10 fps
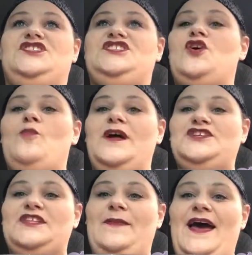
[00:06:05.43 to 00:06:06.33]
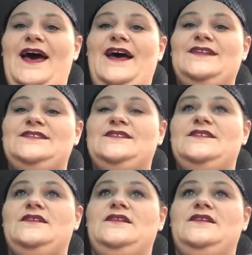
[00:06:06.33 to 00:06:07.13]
so much in the past,